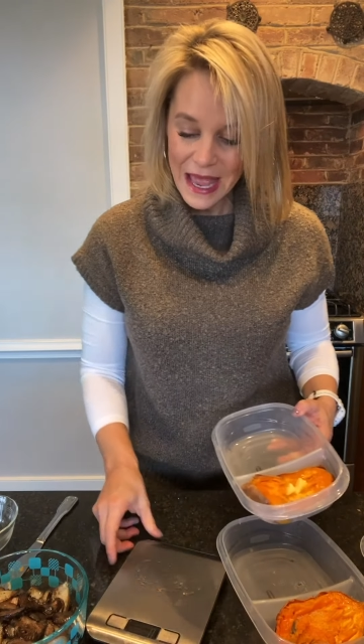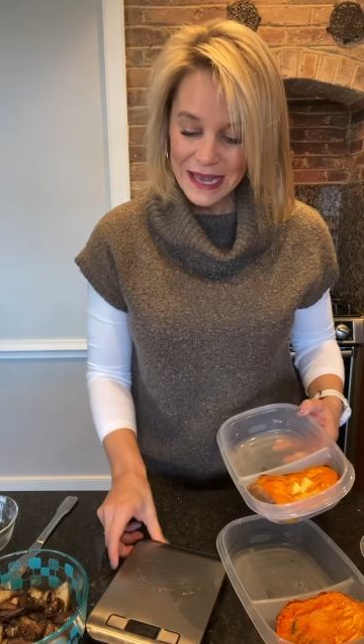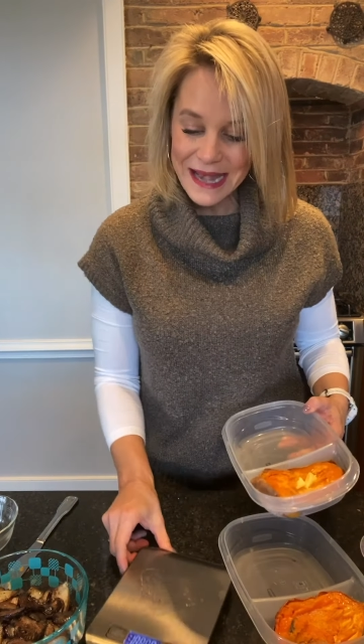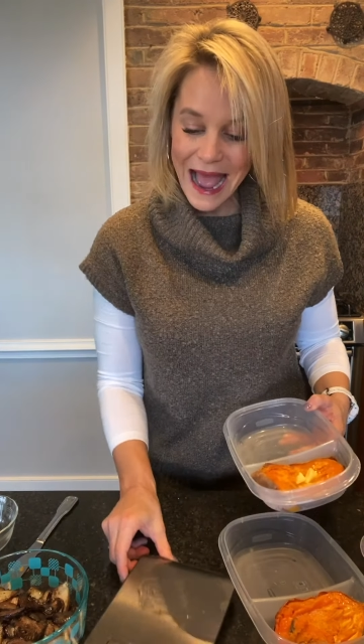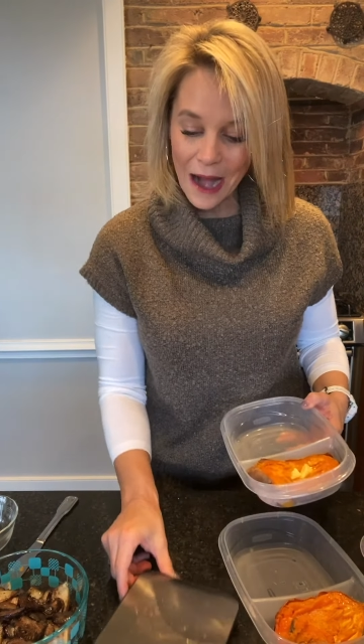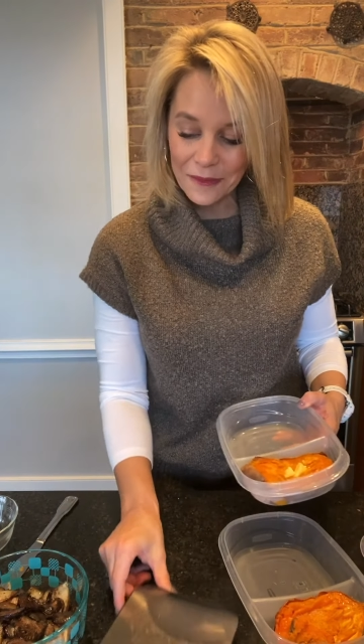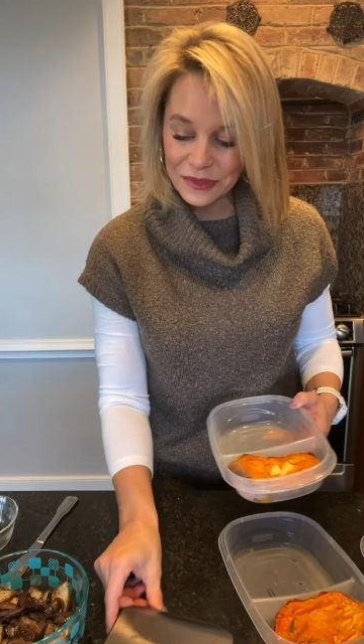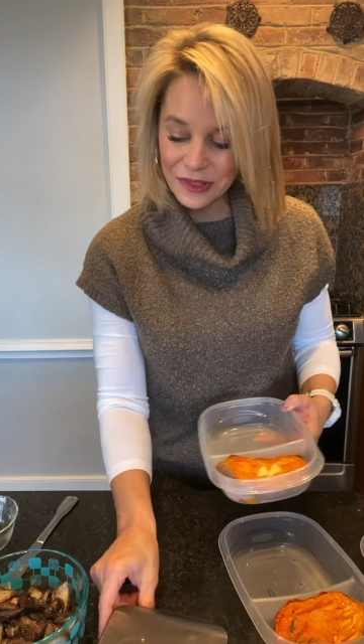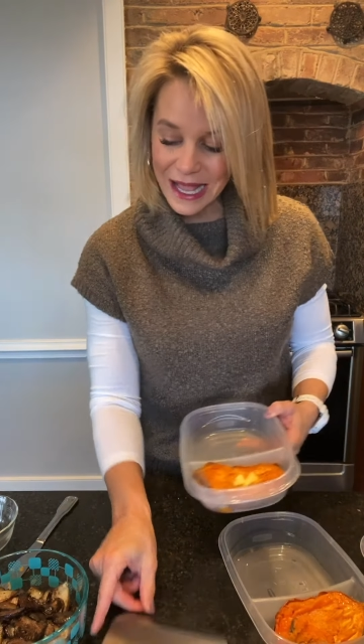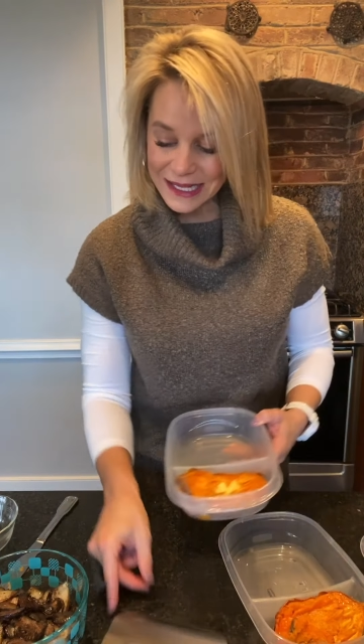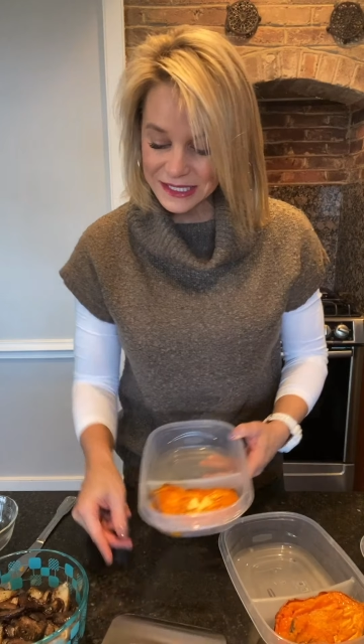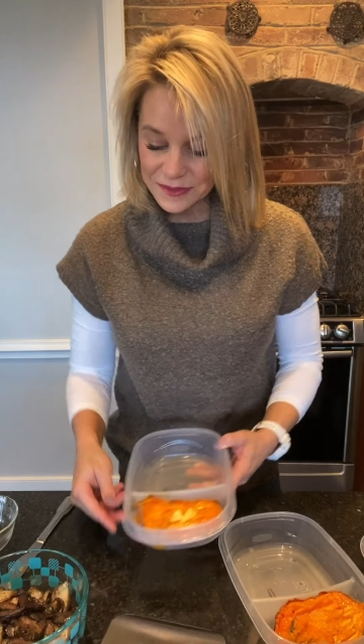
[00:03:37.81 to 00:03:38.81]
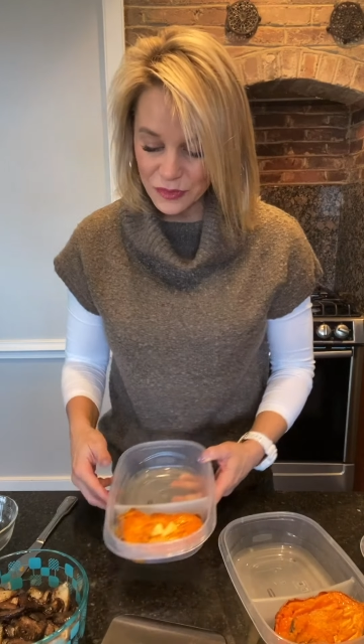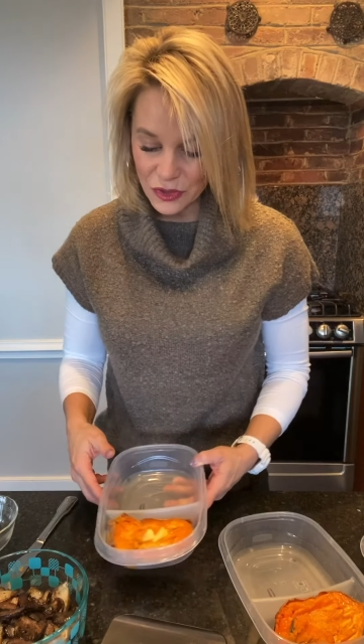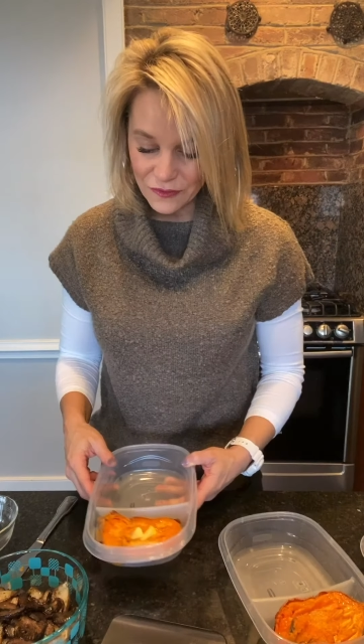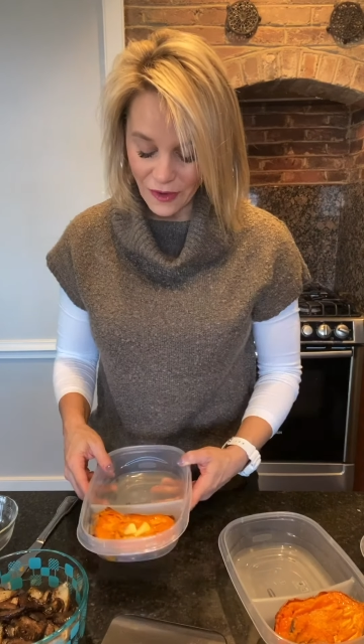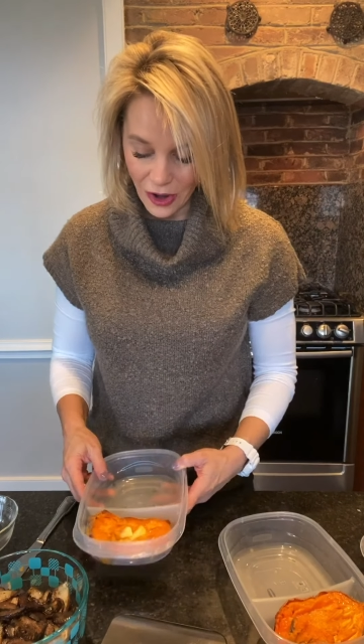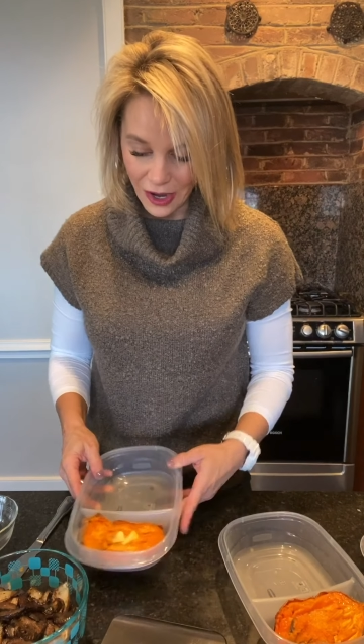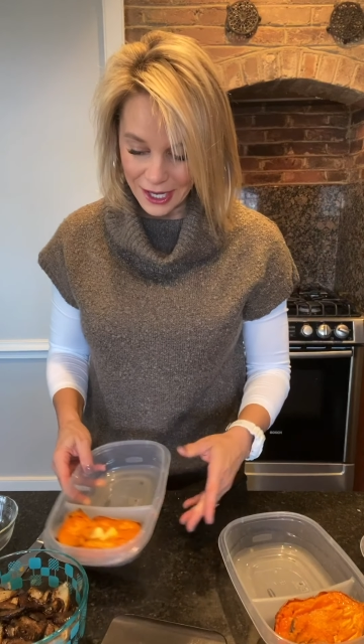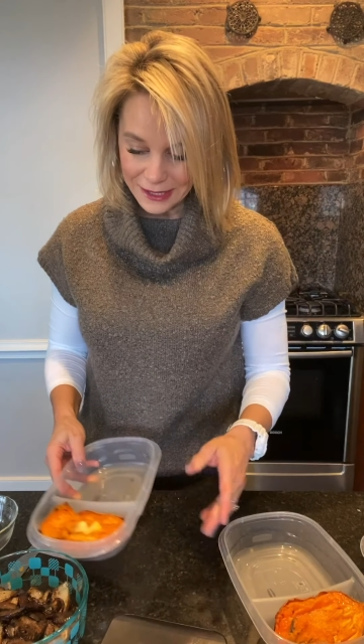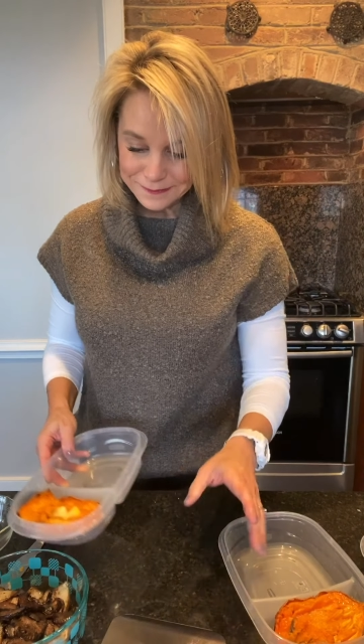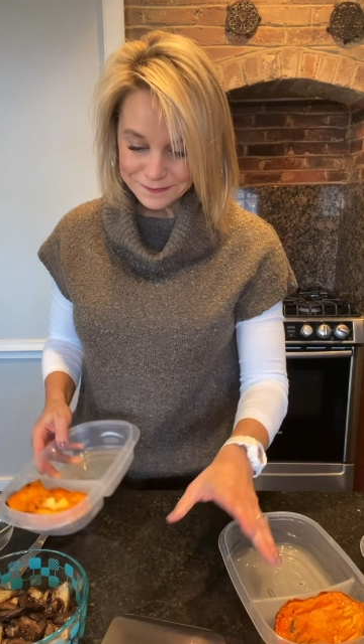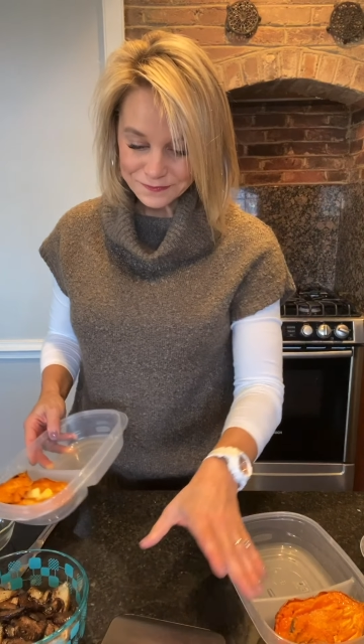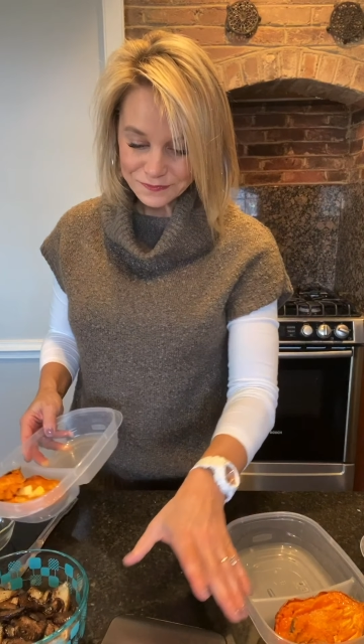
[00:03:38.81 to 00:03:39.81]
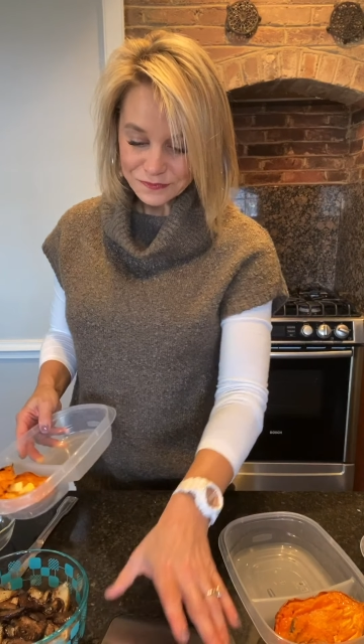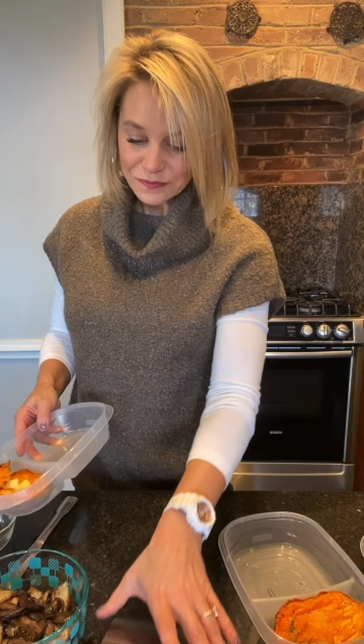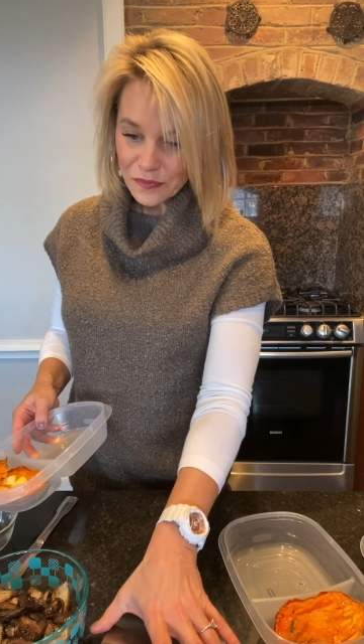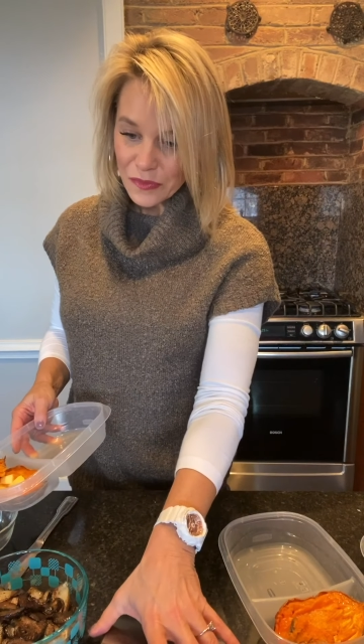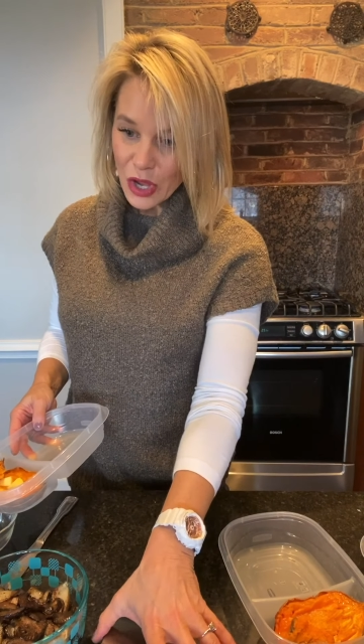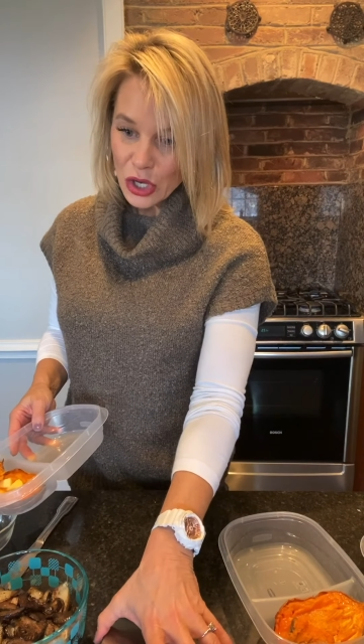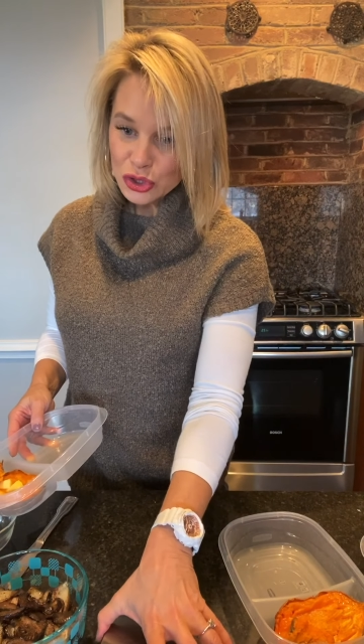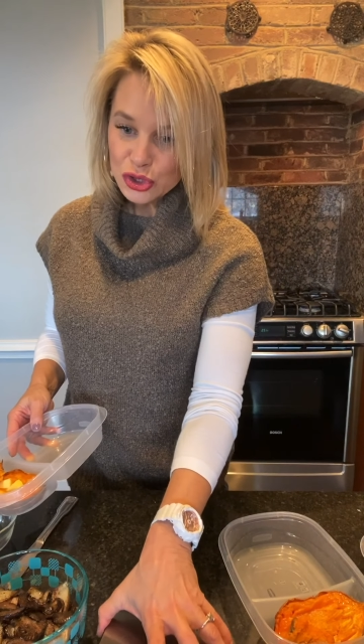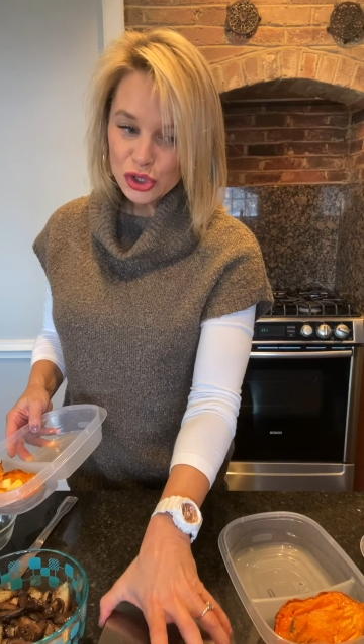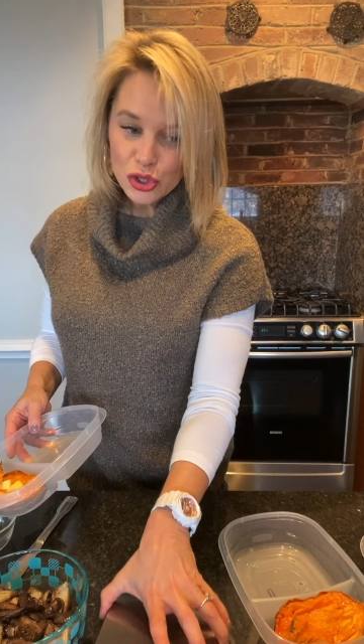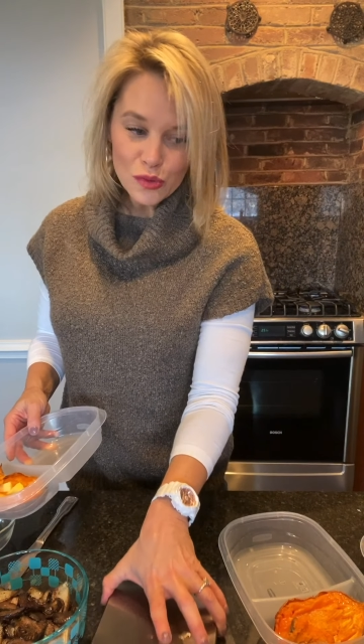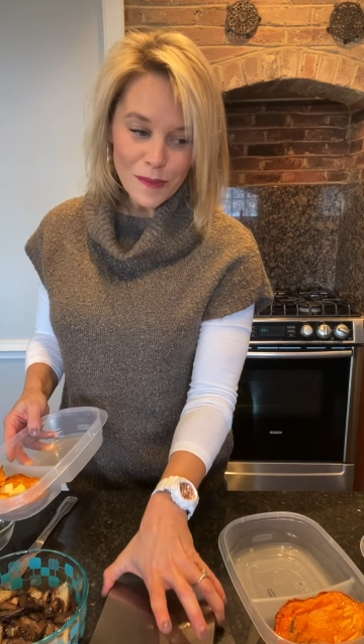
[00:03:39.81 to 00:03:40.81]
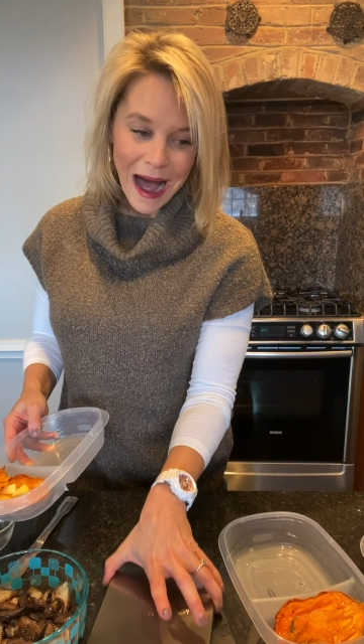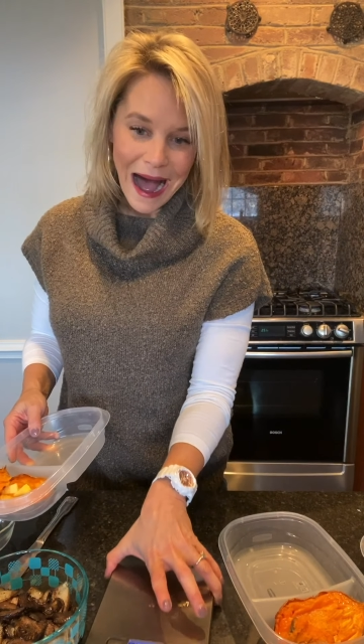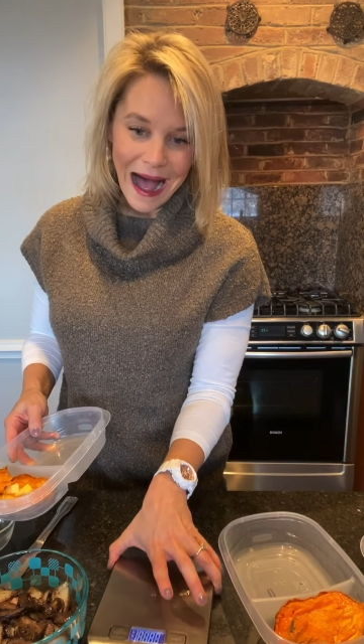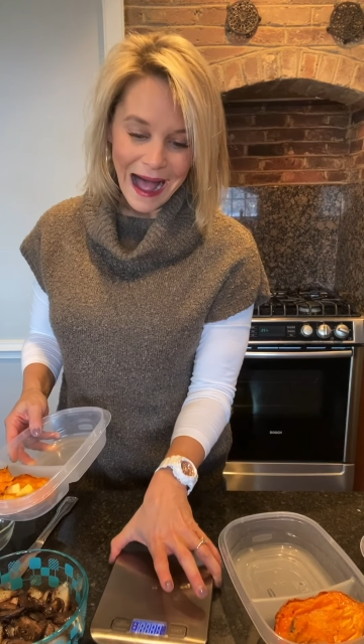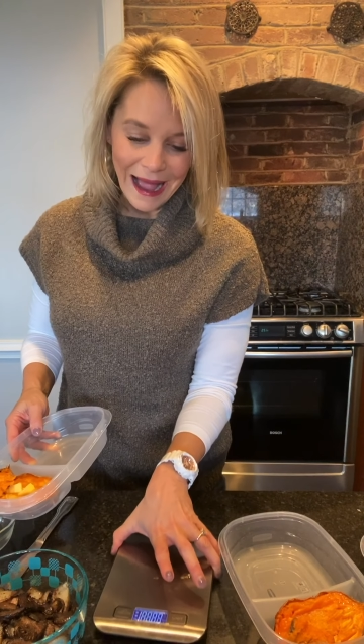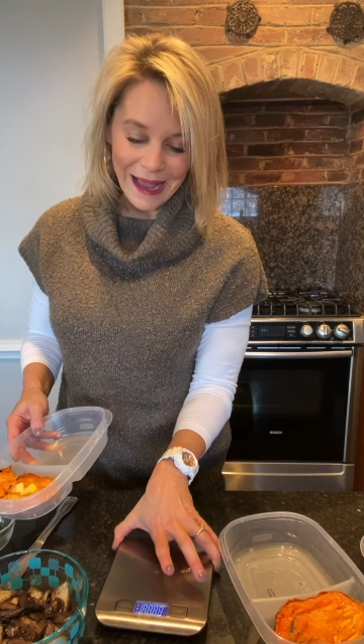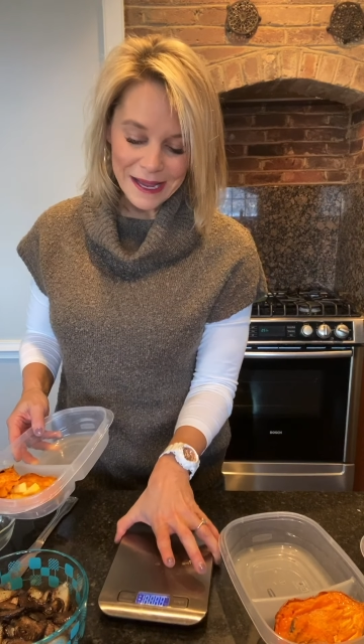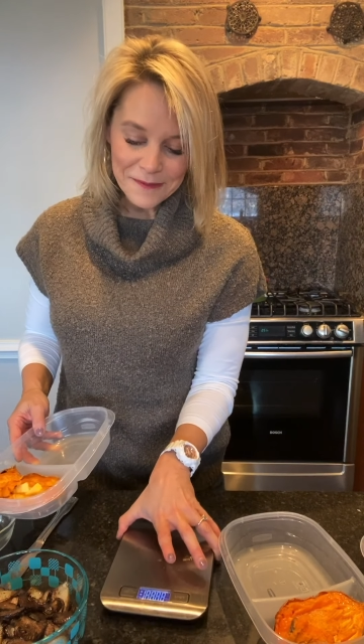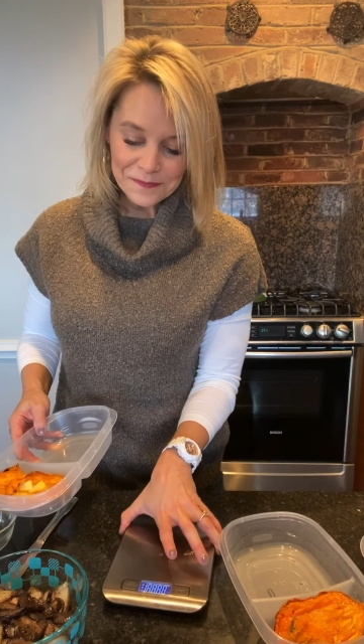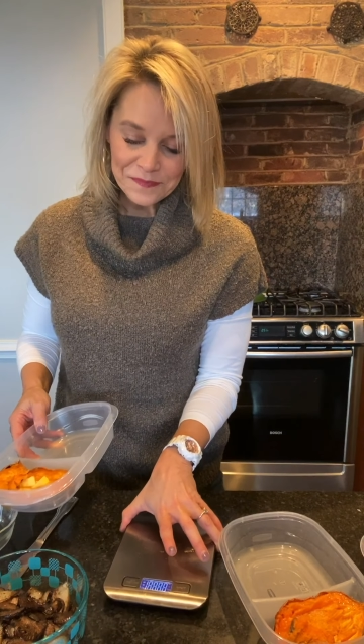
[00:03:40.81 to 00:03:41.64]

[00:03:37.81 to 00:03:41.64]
Now, let's move on to my